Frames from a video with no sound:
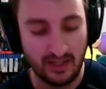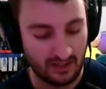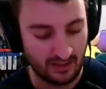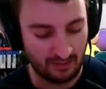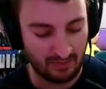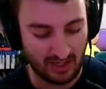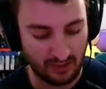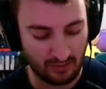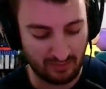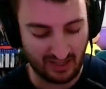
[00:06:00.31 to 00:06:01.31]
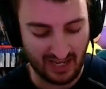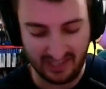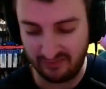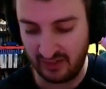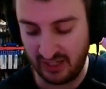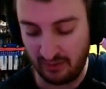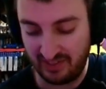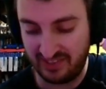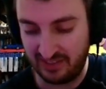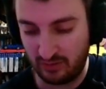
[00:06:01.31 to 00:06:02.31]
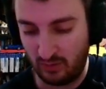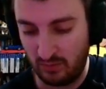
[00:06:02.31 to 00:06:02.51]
I know in my last video I sent a whole